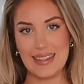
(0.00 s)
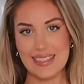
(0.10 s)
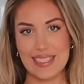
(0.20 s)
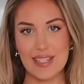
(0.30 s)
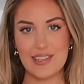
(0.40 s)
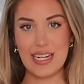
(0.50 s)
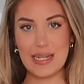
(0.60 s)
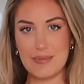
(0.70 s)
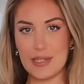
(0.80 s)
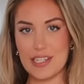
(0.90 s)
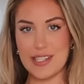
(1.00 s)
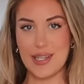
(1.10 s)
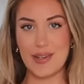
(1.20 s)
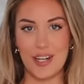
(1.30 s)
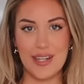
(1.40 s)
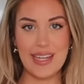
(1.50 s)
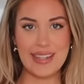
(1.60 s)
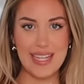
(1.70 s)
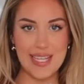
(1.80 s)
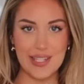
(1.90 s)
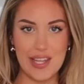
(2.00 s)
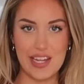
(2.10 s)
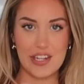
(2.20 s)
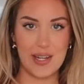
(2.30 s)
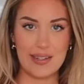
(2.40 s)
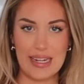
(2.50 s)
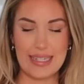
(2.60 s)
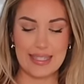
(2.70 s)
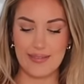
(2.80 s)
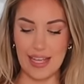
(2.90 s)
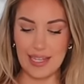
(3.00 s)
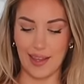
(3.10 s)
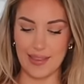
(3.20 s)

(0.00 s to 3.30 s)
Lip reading: This is the green bodysuit on. I think it's such a nice fit.